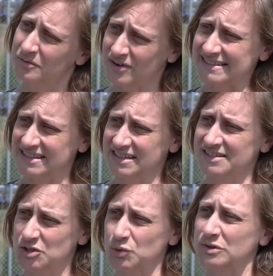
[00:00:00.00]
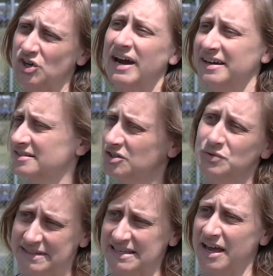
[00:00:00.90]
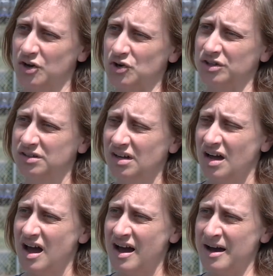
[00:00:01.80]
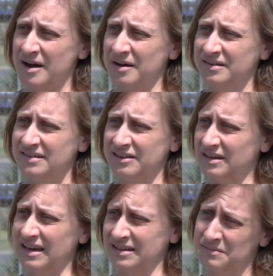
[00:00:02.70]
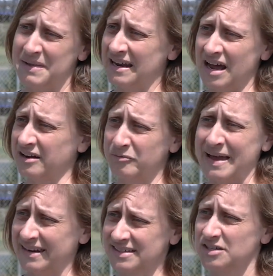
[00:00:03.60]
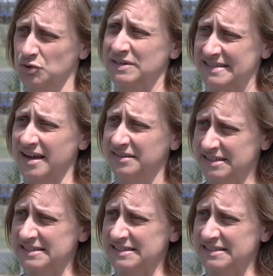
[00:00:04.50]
residents who were trying to recycle uh, and, and it may not have made it to the recycling